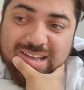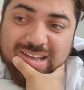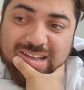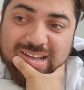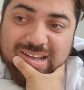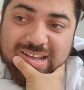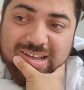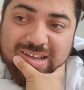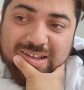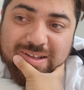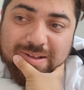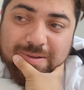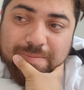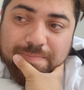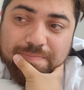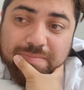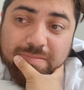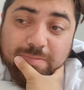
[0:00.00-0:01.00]

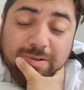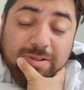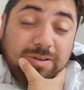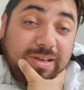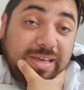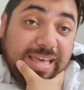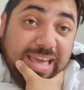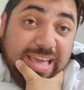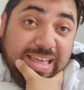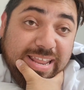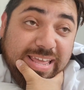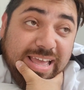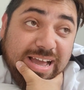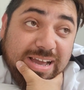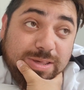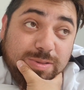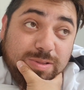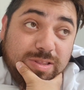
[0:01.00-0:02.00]
Um well
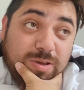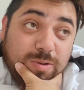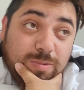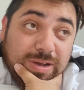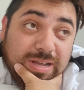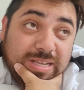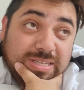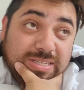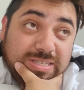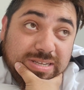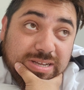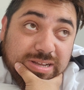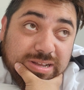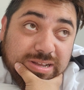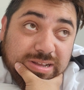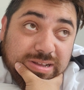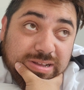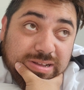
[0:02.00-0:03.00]
Katie actually was
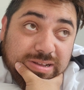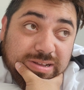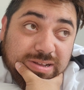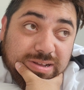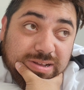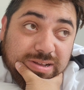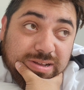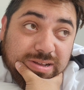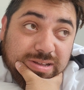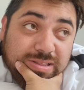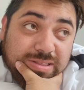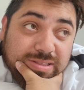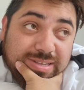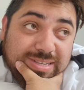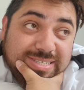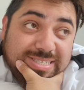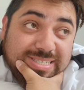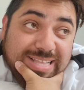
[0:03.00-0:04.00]
uh
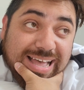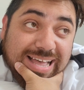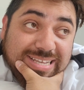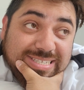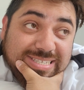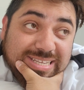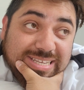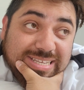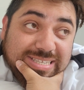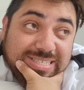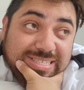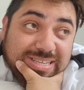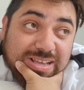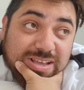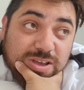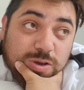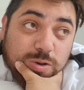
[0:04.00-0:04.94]
on Stassi's